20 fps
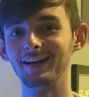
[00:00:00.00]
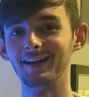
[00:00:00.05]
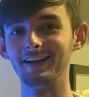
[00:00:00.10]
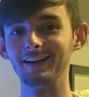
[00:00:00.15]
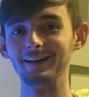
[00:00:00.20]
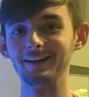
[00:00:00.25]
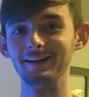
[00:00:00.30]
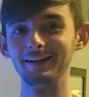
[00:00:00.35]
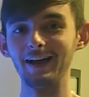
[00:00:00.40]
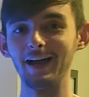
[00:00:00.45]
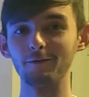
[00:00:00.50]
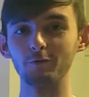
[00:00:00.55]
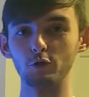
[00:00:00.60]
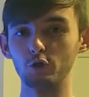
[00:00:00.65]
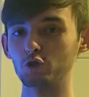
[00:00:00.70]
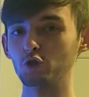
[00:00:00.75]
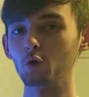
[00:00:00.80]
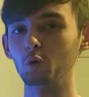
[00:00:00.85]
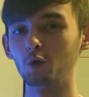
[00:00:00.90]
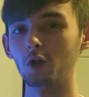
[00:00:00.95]
after
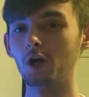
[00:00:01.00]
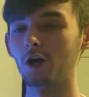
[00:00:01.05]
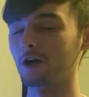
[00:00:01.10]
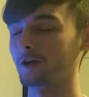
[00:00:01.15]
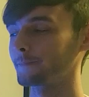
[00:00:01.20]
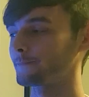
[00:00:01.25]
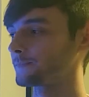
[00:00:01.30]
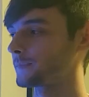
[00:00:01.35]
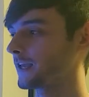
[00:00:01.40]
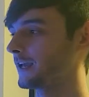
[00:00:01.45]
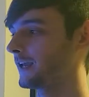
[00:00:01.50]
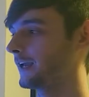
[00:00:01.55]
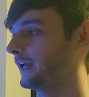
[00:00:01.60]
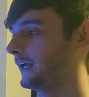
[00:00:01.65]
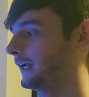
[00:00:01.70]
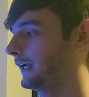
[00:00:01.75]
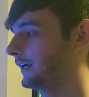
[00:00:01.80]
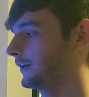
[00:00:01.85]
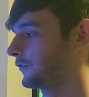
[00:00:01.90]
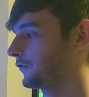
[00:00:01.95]
so long.
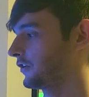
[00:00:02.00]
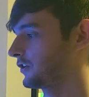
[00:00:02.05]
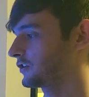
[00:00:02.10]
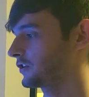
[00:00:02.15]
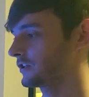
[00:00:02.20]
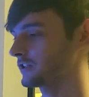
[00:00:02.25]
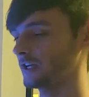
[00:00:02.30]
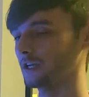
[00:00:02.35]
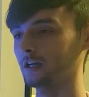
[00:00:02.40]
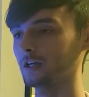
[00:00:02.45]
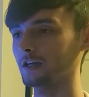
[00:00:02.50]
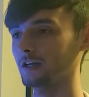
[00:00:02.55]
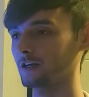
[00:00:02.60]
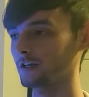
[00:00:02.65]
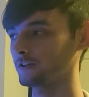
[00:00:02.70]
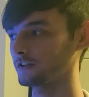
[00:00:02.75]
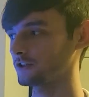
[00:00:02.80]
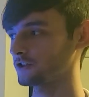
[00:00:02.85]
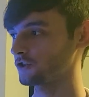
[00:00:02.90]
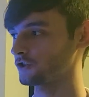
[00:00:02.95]
And this is
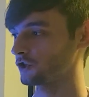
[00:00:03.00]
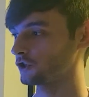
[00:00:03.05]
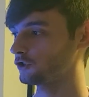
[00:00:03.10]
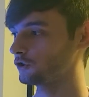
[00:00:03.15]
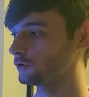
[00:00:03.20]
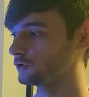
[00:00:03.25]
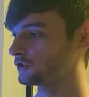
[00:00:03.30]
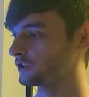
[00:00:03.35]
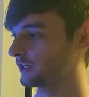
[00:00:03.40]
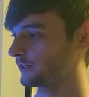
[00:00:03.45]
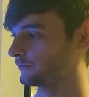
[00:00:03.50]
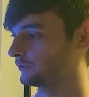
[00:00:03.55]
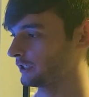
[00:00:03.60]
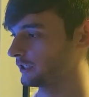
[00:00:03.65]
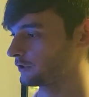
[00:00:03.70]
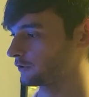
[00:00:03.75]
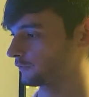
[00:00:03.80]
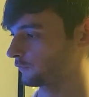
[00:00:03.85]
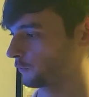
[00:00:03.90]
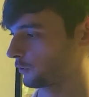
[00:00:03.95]
a new set of
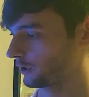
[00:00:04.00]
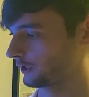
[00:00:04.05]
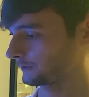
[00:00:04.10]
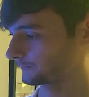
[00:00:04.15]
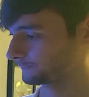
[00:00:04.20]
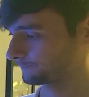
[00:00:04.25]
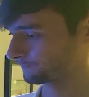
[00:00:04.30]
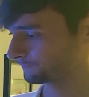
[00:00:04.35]
lids for it.